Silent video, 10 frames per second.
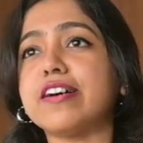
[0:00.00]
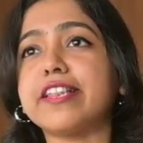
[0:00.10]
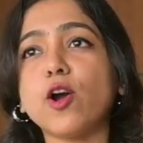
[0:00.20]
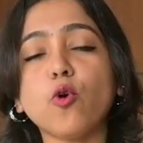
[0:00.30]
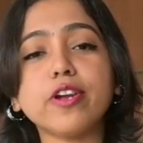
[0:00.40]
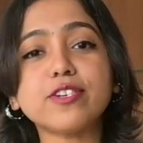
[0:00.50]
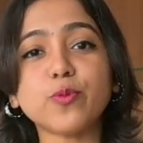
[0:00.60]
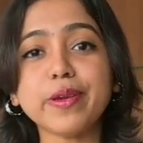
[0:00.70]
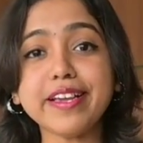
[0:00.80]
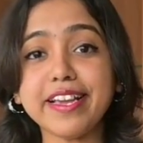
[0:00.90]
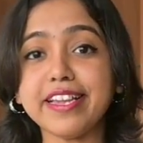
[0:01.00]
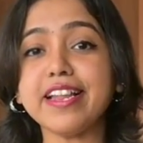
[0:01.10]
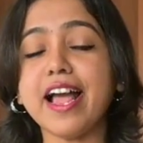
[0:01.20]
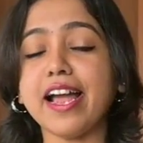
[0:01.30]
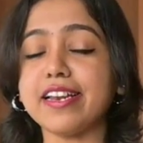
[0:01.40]
they are going to be in
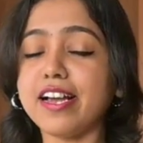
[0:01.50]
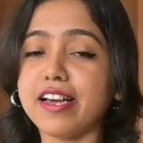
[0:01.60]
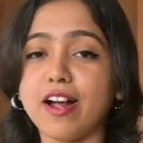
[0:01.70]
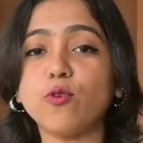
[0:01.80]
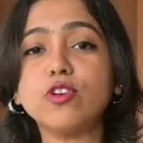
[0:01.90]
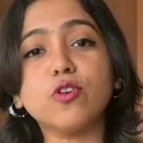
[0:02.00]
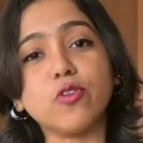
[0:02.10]
and around